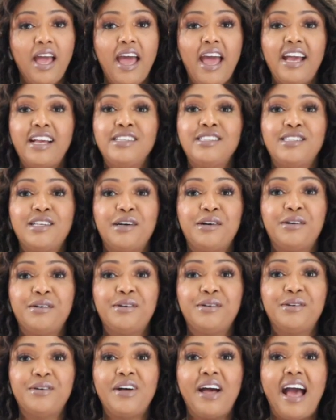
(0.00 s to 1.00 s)
And
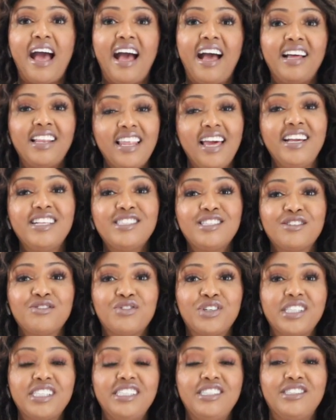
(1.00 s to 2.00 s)
so I like to
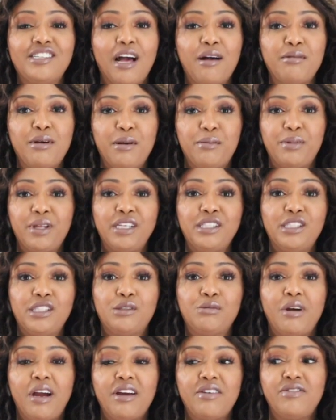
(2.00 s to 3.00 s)
really shop at
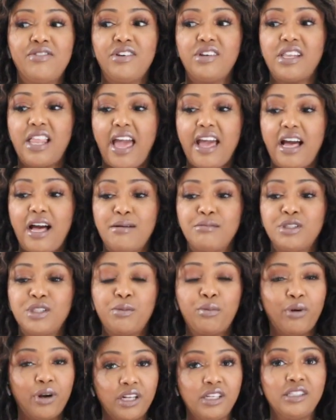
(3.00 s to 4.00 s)
places where I feel like I'm
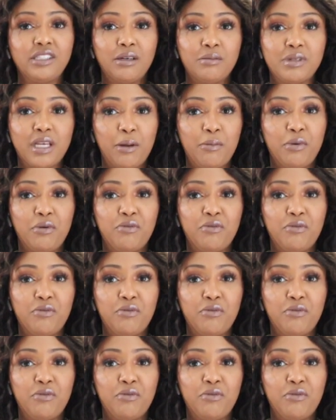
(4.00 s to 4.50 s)
supporting some type